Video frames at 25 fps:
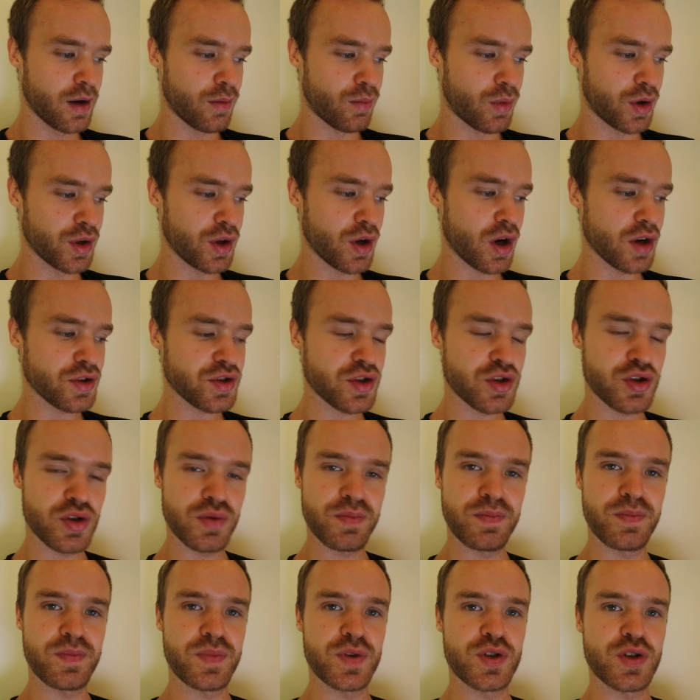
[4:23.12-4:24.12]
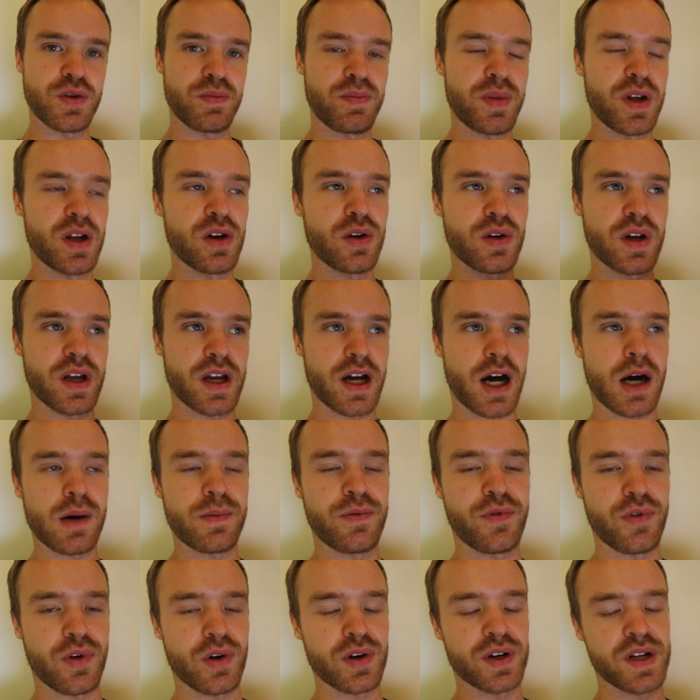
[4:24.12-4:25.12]
What you also should be looking
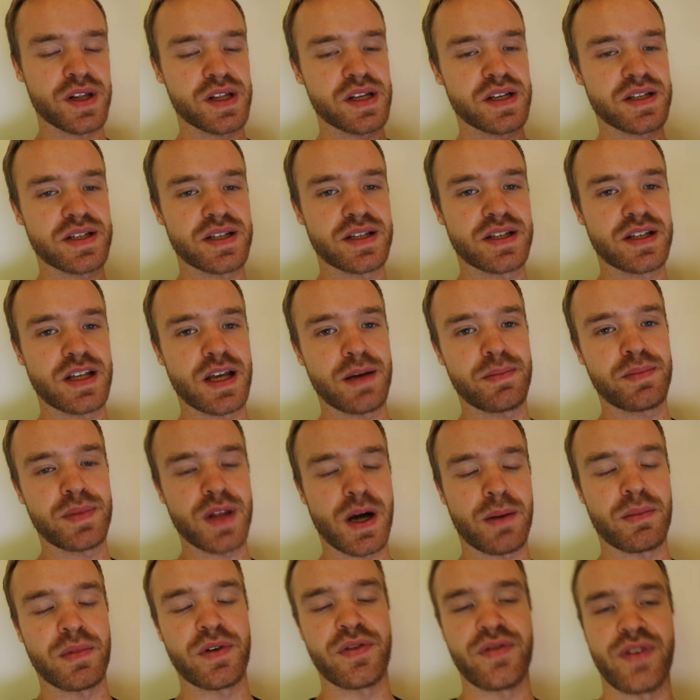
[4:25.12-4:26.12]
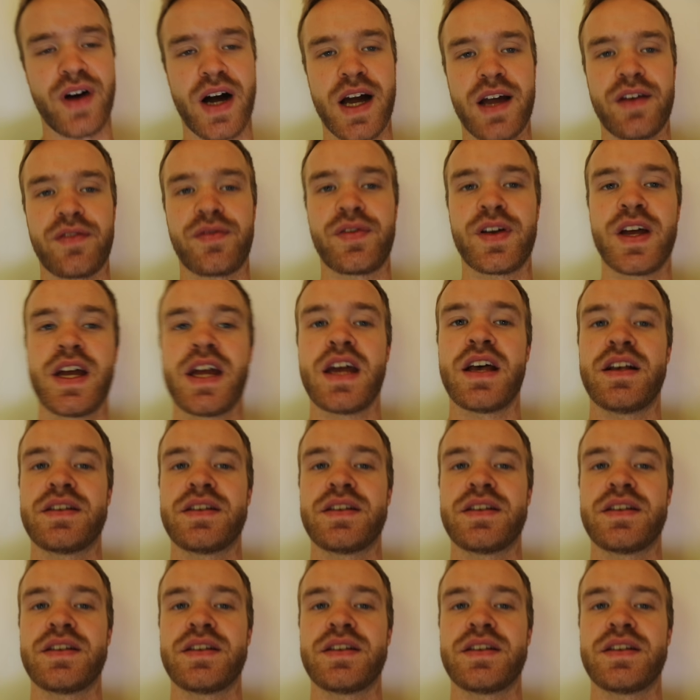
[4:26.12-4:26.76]
out for, and this is tip number 5,